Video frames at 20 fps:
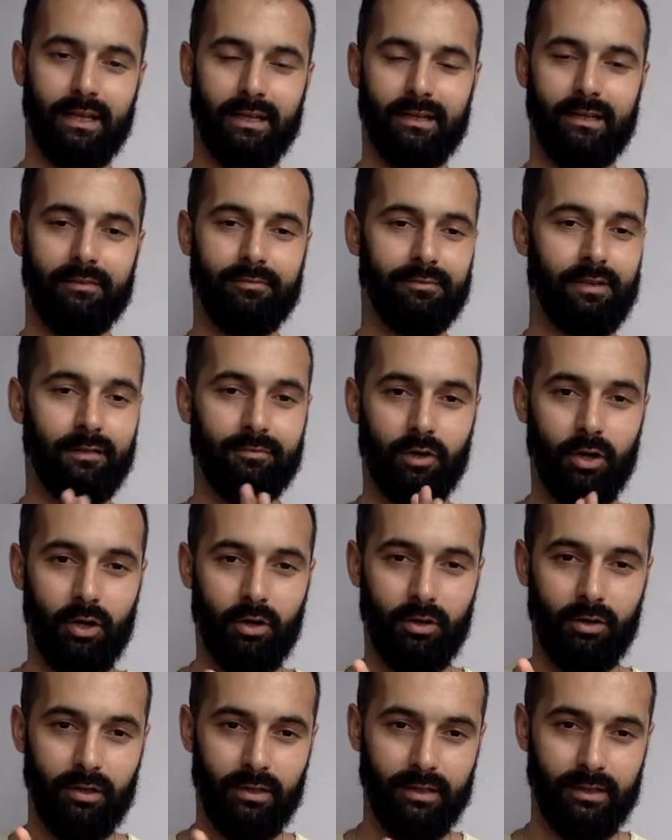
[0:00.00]
Like, I've never
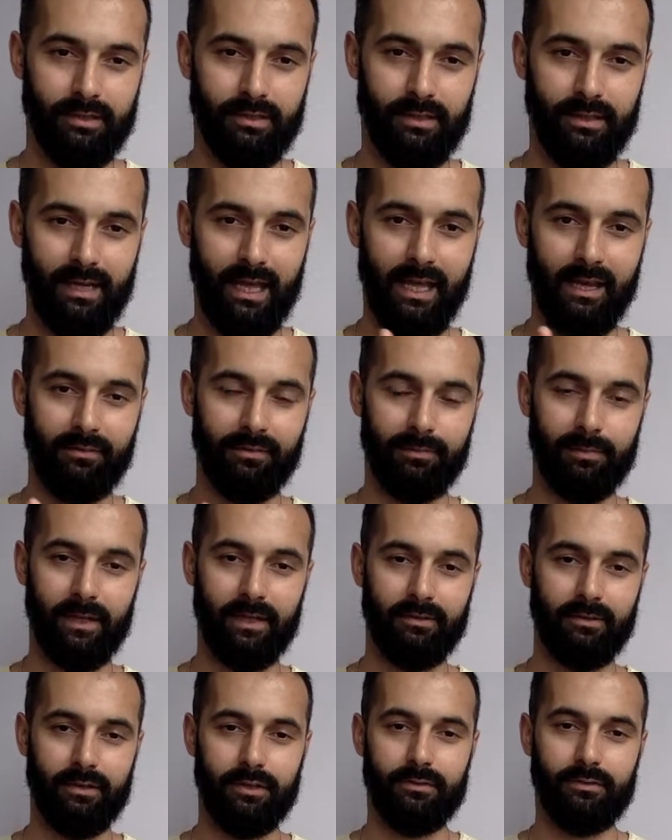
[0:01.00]
heard a native
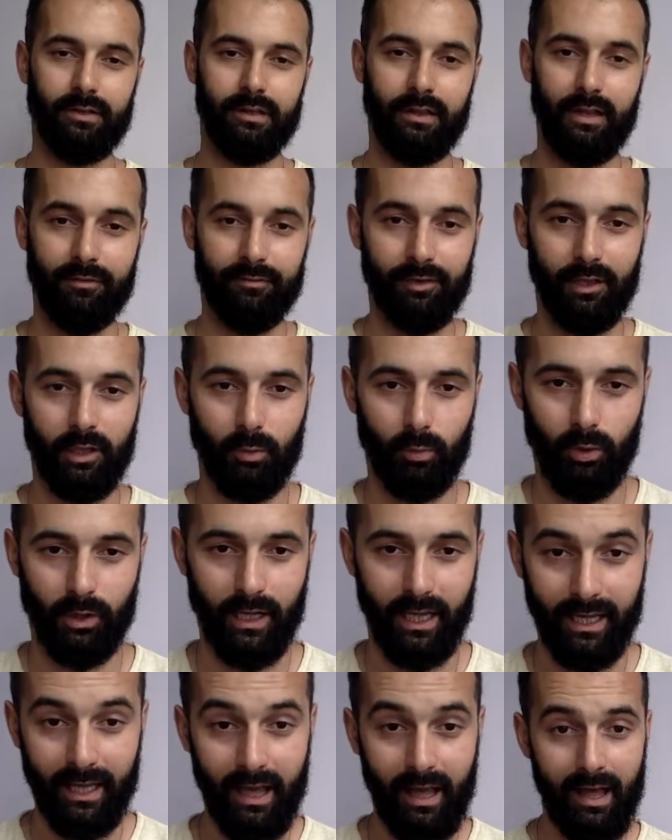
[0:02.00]
speaker using the filler word
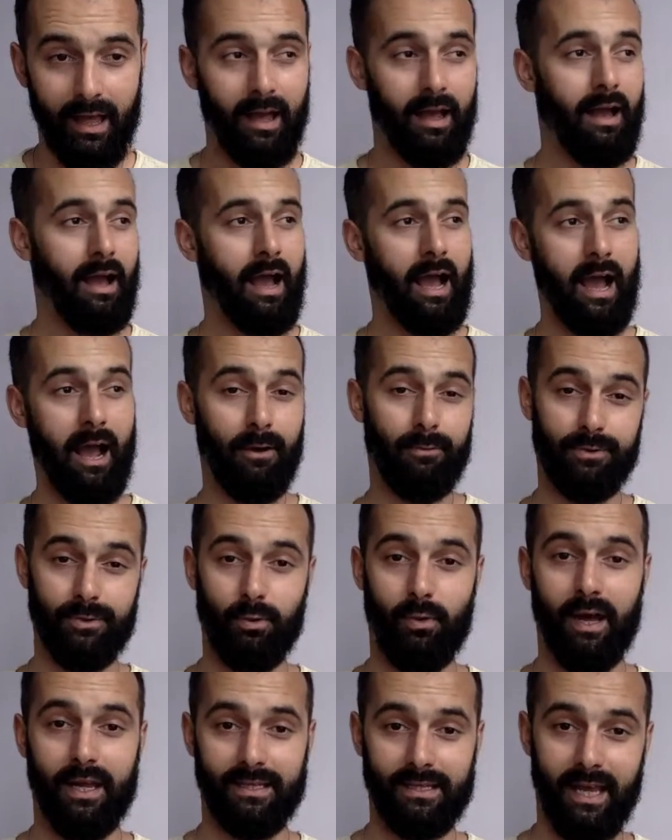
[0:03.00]
like, how
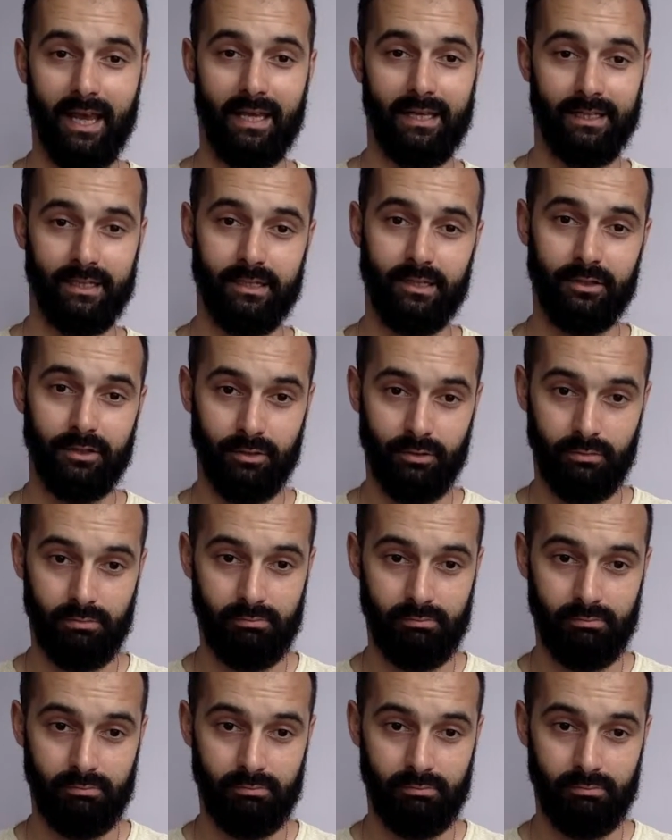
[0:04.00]
do I tell it to you?